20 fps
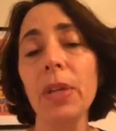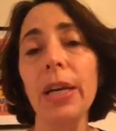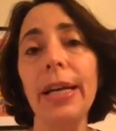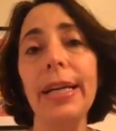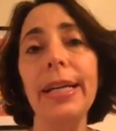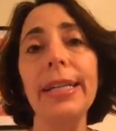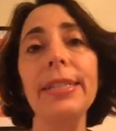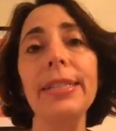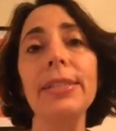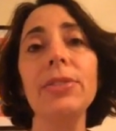
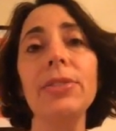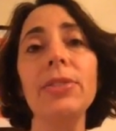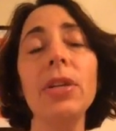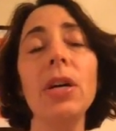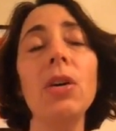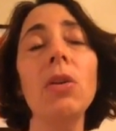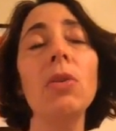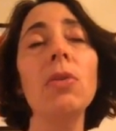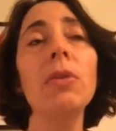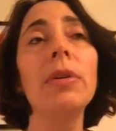Okay,
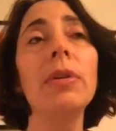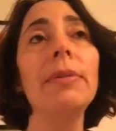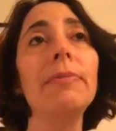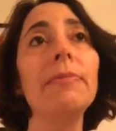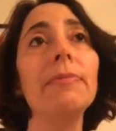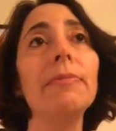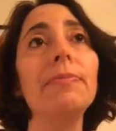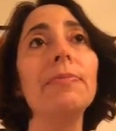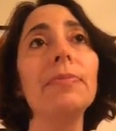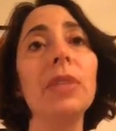so
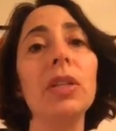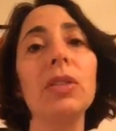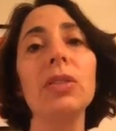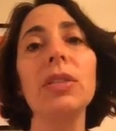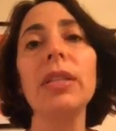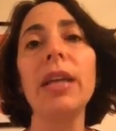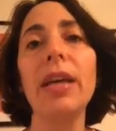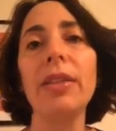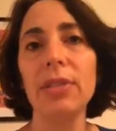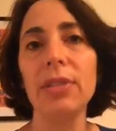here's
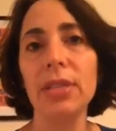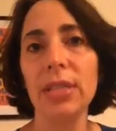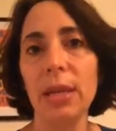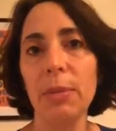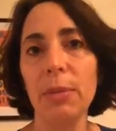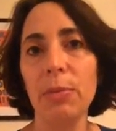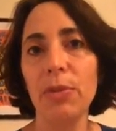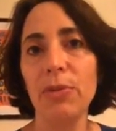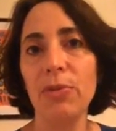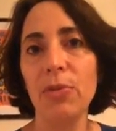another
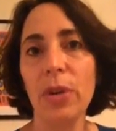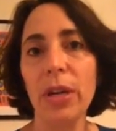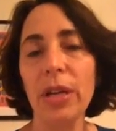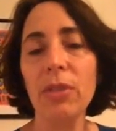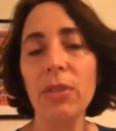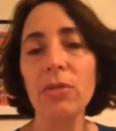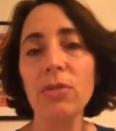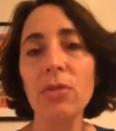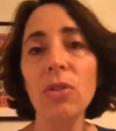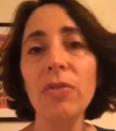example for
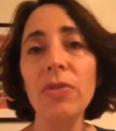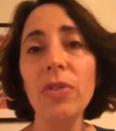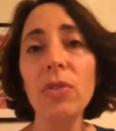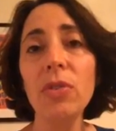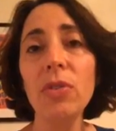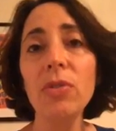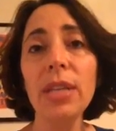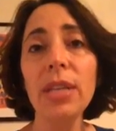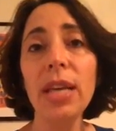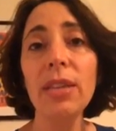you. So if
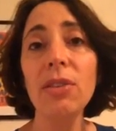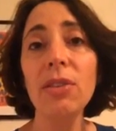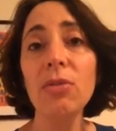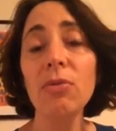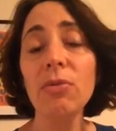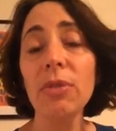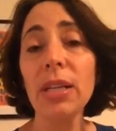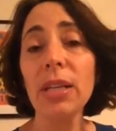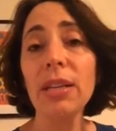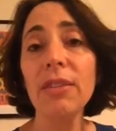you say that
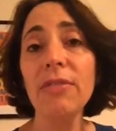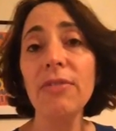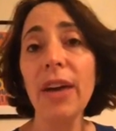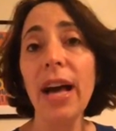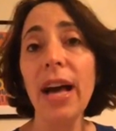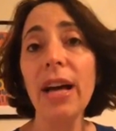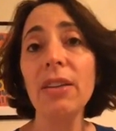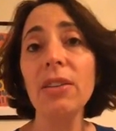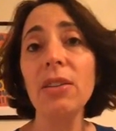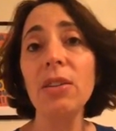you really
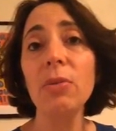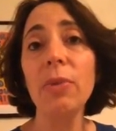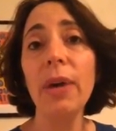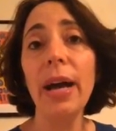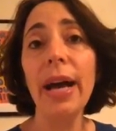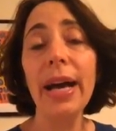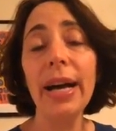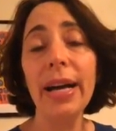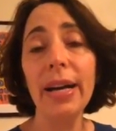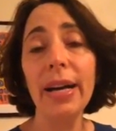value
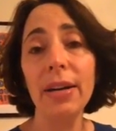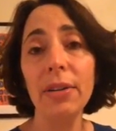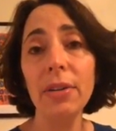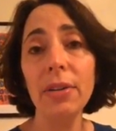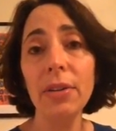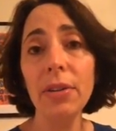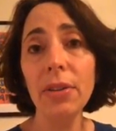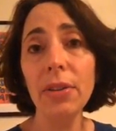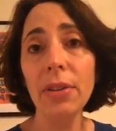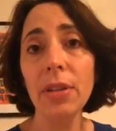
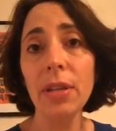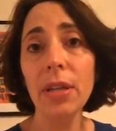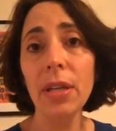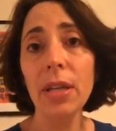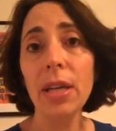health,